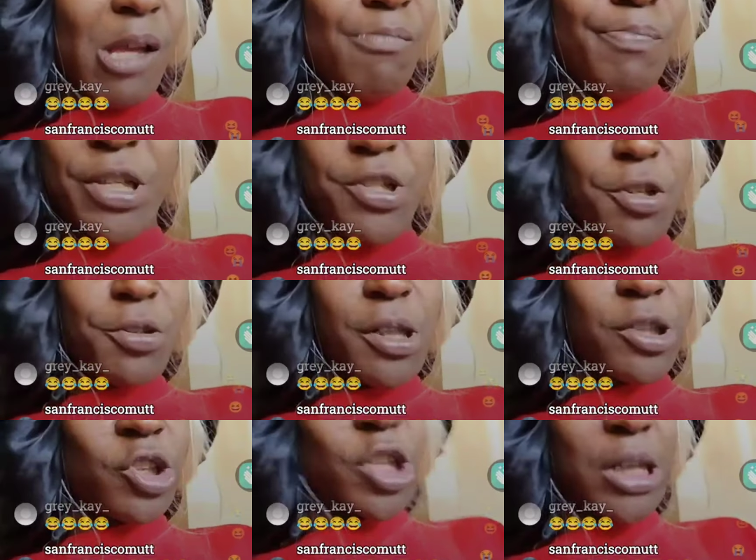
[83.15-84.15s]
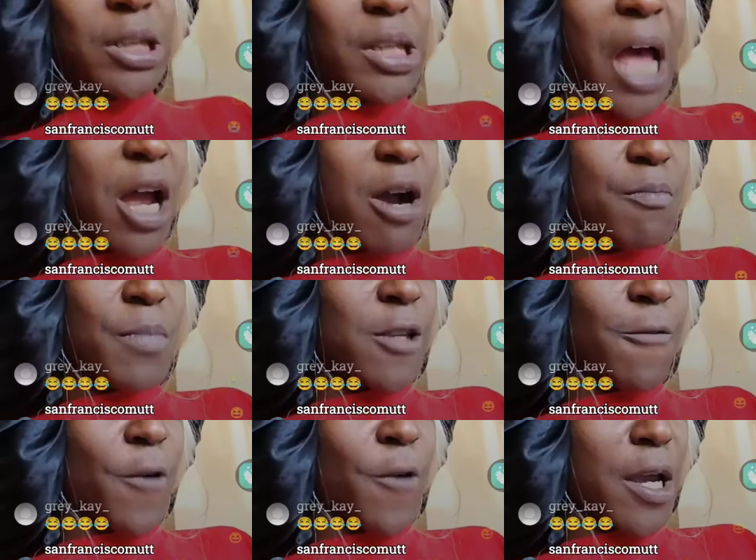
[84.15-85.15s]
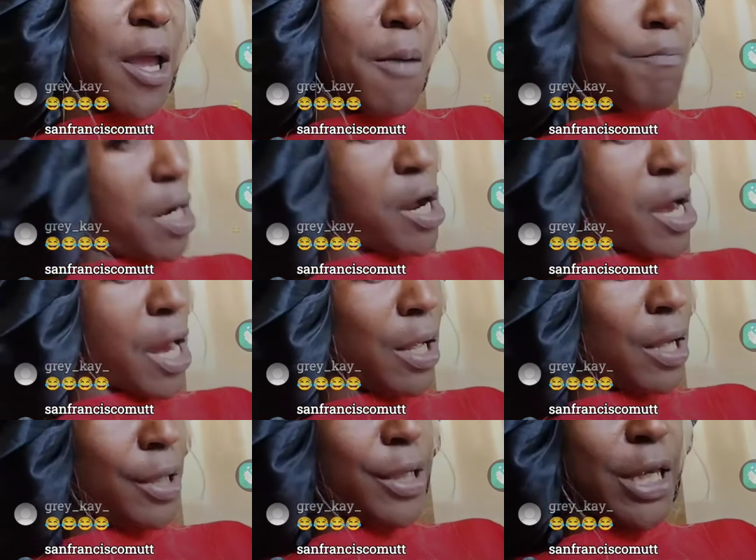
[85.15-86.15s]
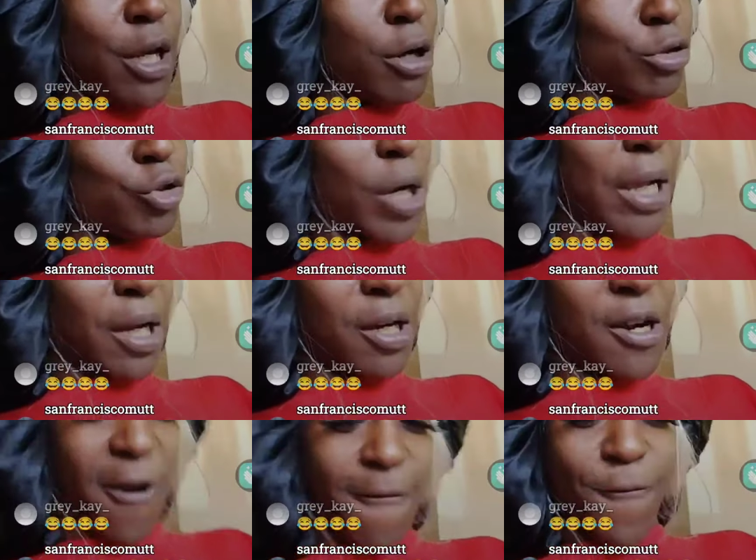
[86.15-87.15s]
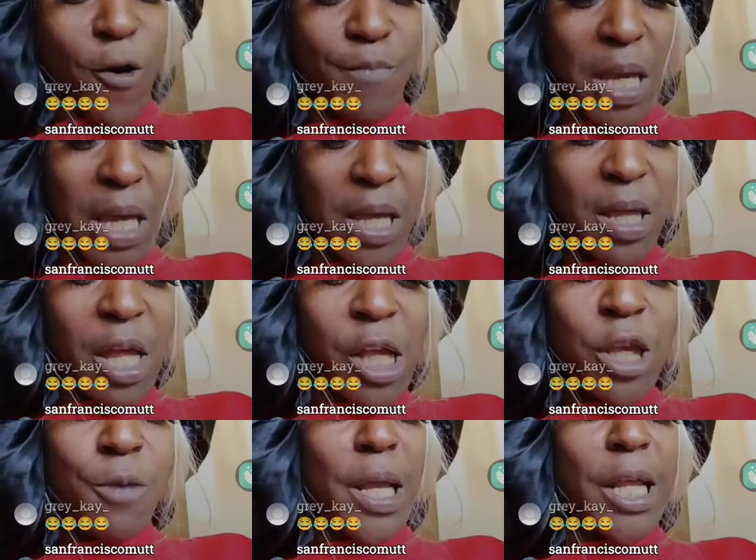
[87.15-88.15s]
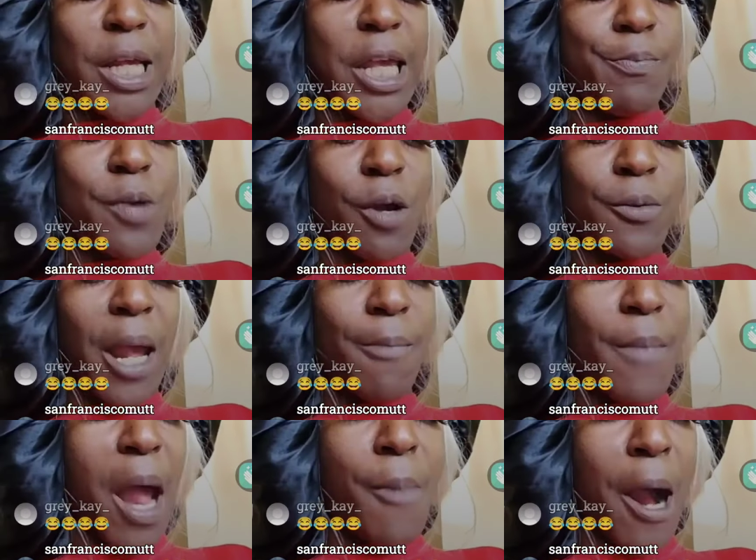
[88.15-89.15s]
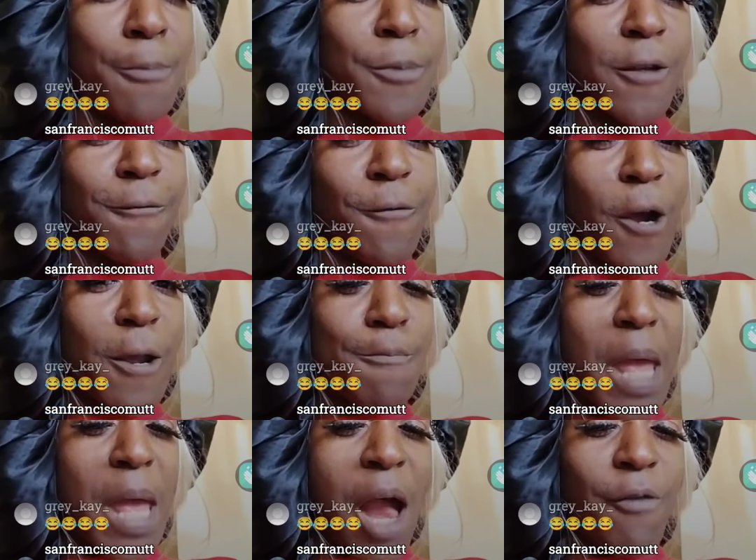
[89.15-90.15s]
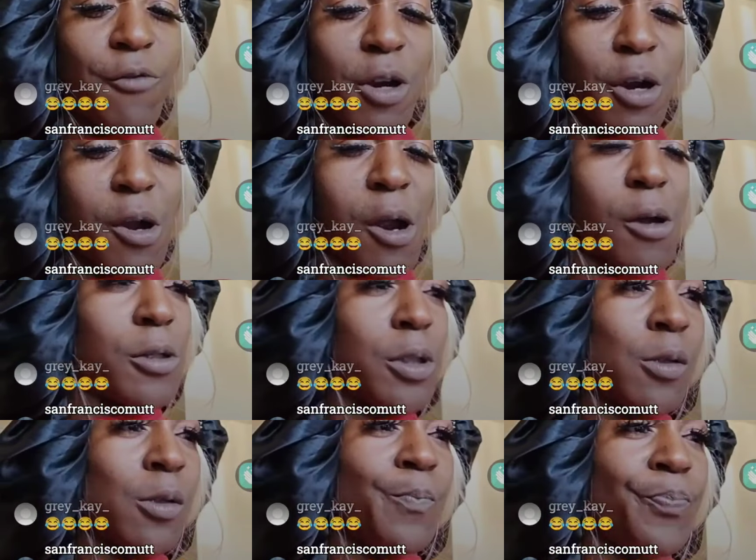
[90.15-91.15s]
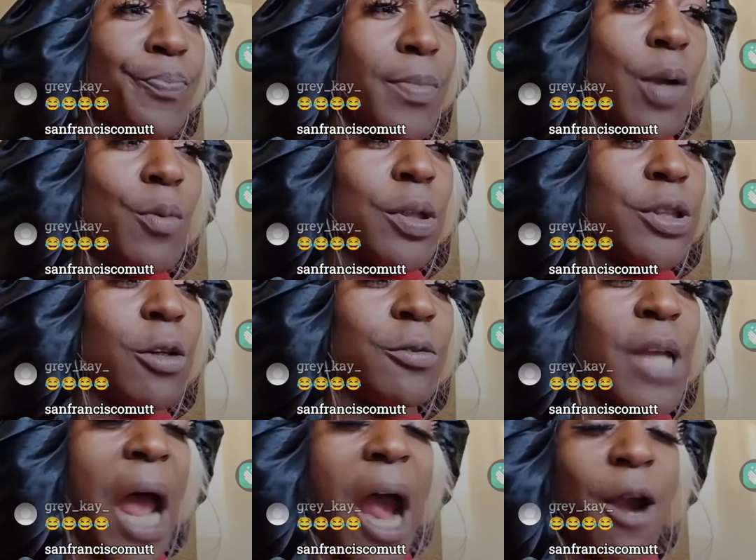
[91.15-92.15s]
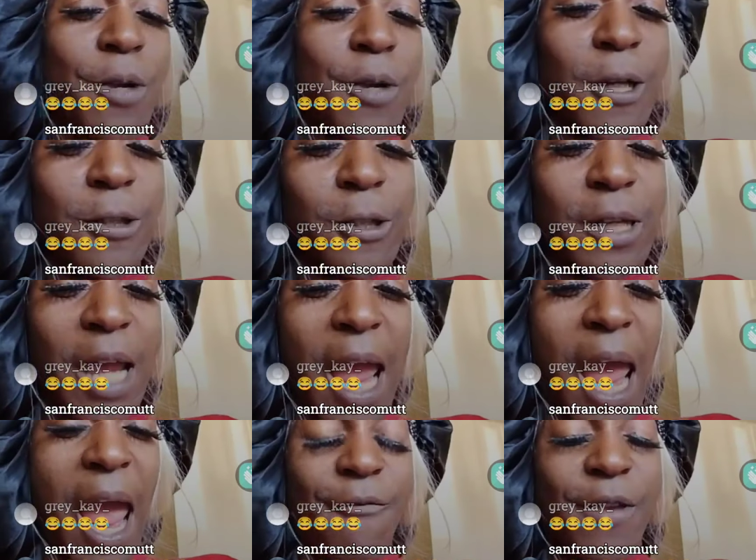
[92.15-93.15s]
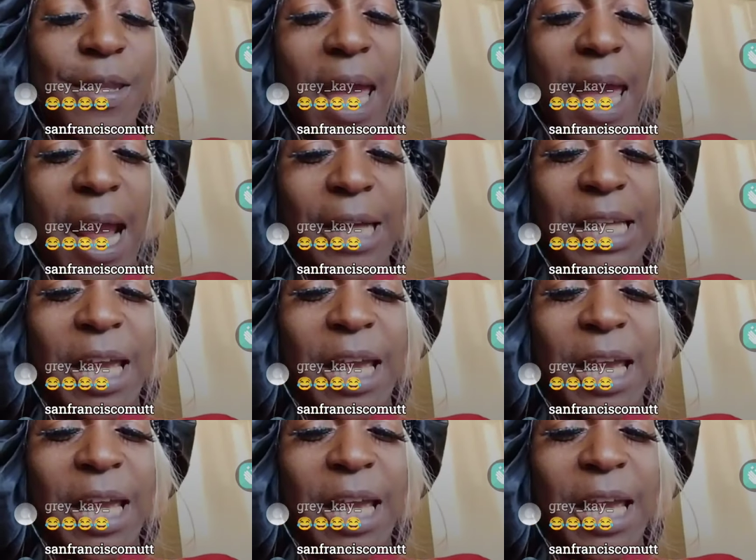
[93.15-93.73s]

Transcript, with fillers: Bitch, you look just like a motherfucking mud. Then you gonna try to come for me. You better keep your name out my motherfucking mouth, girl. With your diarrhea looking having ass.